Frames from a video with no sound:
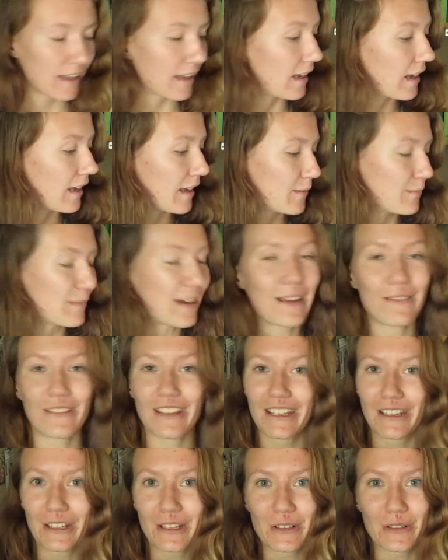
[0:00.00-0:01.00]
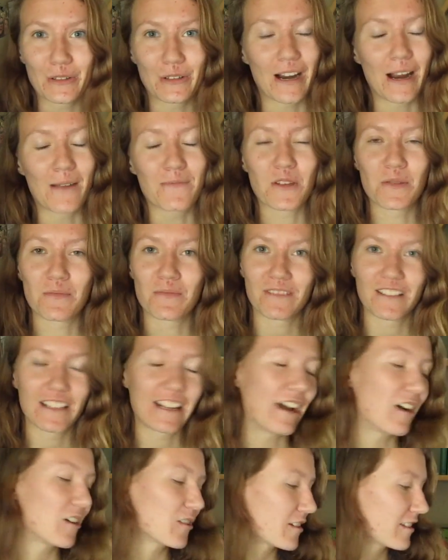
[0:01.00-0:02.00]
I'm gonna go grab them
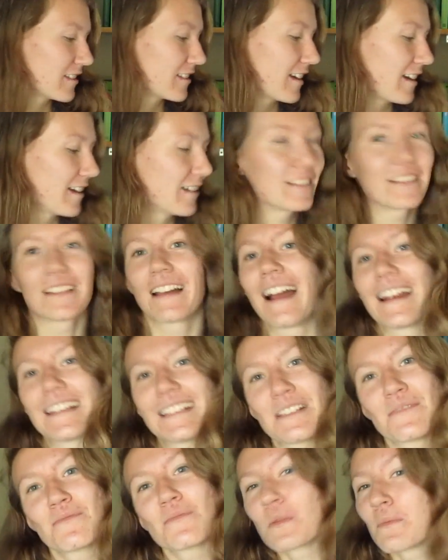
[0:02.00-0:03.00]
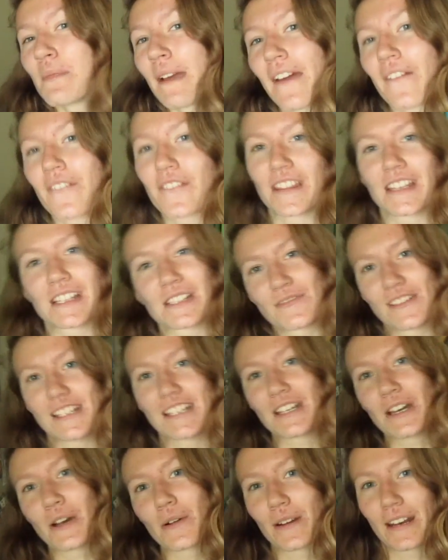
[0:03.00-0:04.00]
now because I didn't prepare for this
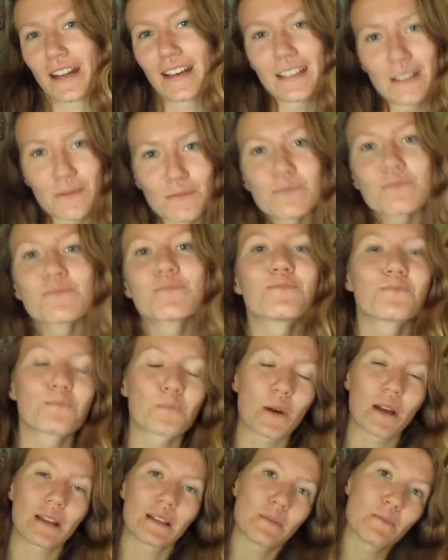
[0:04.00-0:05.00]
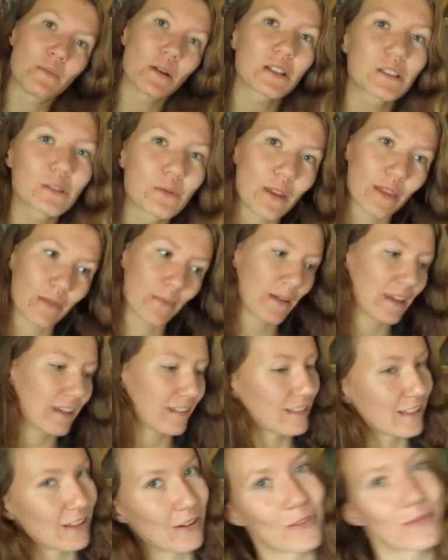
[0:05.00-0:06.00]
video and I didn't bring the books with me,
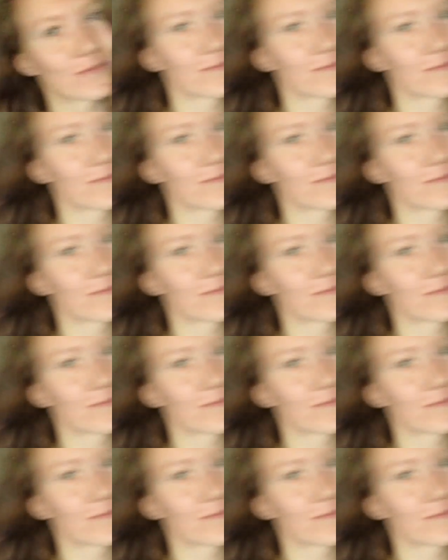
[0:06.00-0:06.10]
so.